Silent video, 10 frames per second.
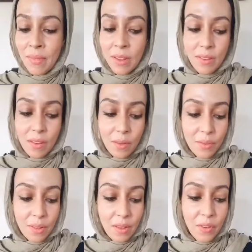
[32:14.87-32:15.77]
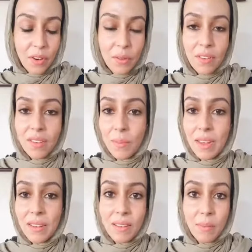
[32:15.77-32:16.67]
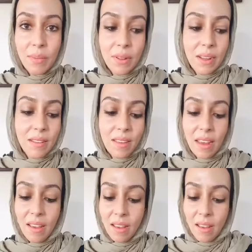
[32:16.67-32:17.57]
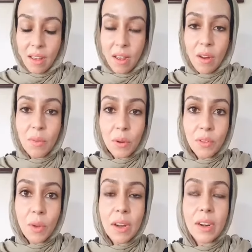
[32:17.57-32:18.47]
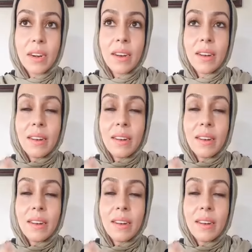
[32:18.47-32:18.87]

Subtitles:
So if you're using something as simple as like a rose water,